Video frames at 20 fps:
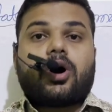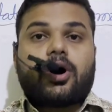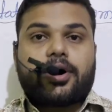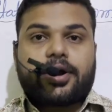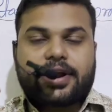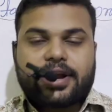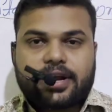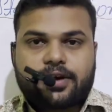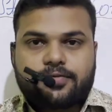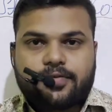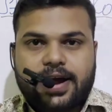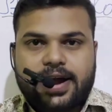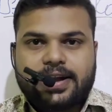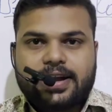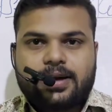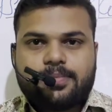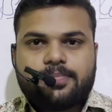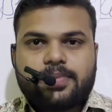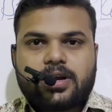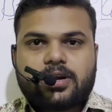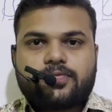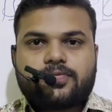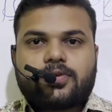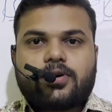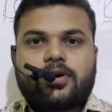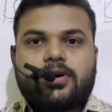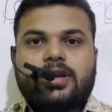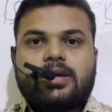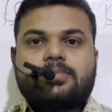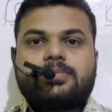or required number of
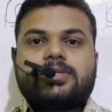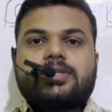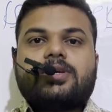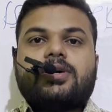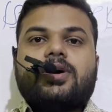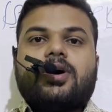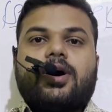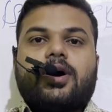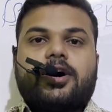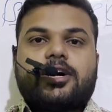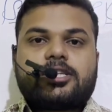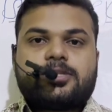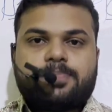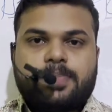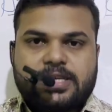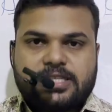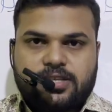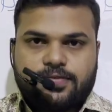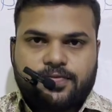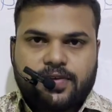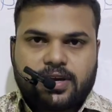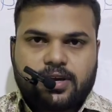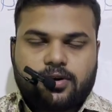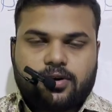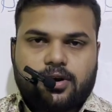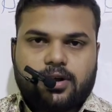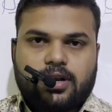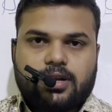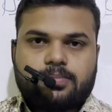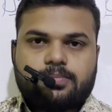columns or specific
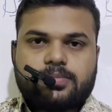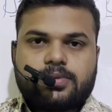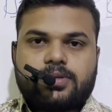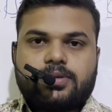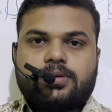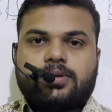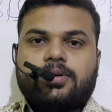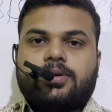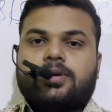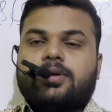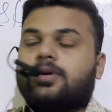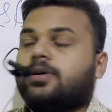columns.